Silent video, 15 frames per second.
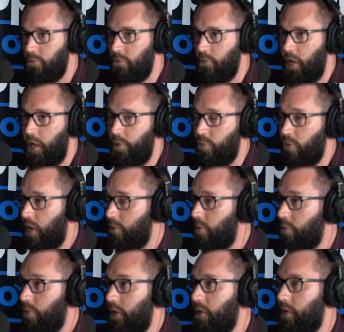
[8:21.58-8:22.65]
And
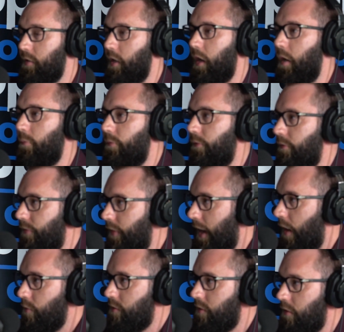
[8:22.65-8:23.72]
probably the top
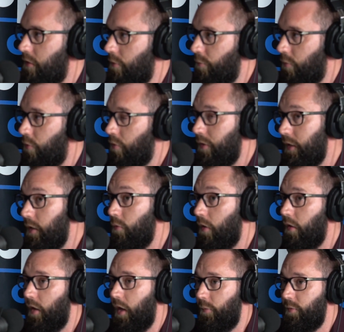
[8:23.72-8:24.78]
1,000 are pretty
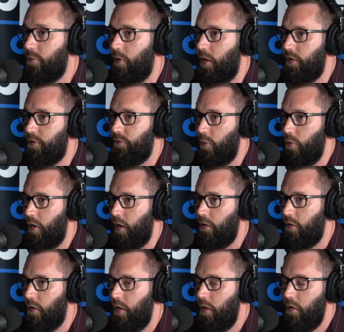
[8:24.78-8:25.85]
well optimized for it.
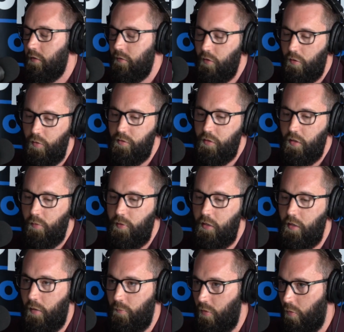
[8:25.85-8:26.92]
So who's going to be
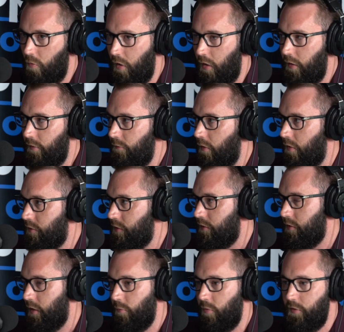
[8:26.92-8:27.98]
number 1 versus
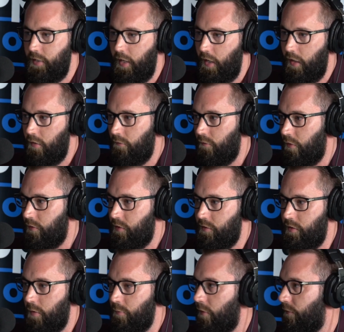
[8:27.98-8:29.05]
number 10 versus
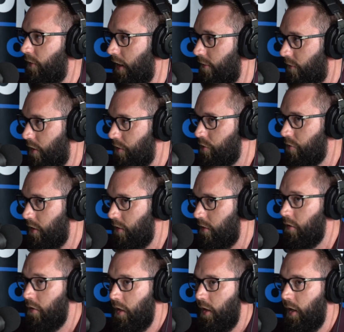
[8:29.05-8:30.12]
number 500
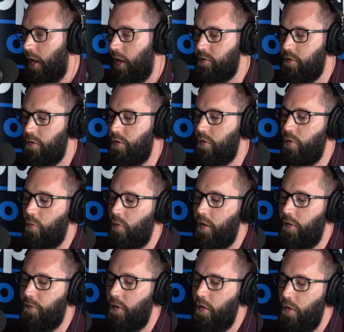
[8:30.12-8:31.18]
has to do
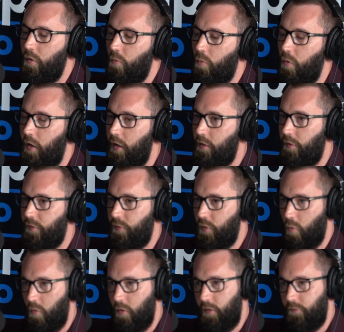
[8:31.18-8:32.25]
with what
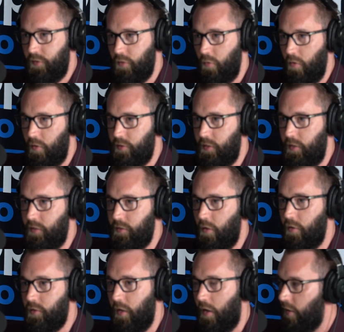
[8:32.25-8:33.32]
authoritative sources
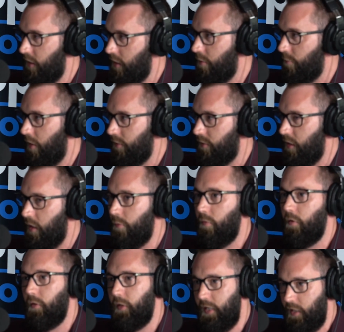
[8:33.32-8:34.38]
are talking about them,
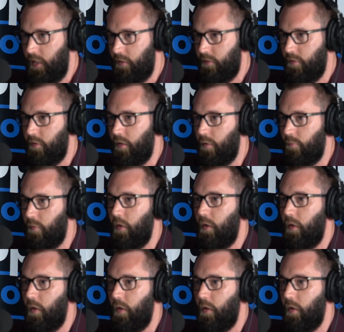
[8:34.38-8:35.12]
linking to them,